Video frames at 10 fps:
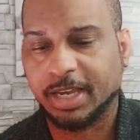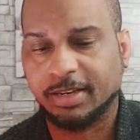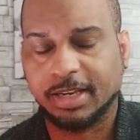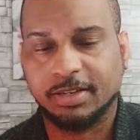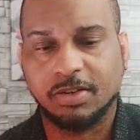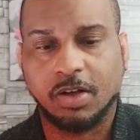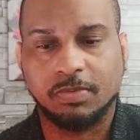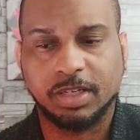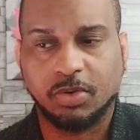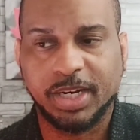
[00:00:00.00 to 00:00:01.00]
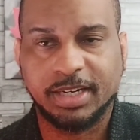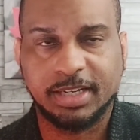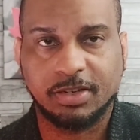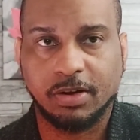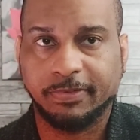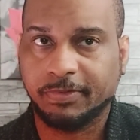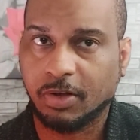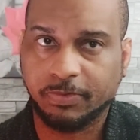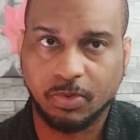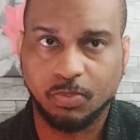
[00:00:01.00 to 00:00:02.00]
and and you know liquidity is going to
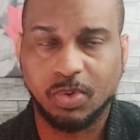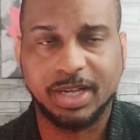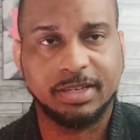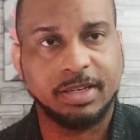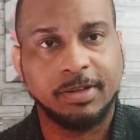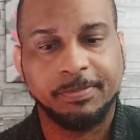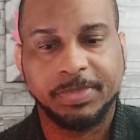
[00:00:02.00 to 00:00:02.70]
flow from one,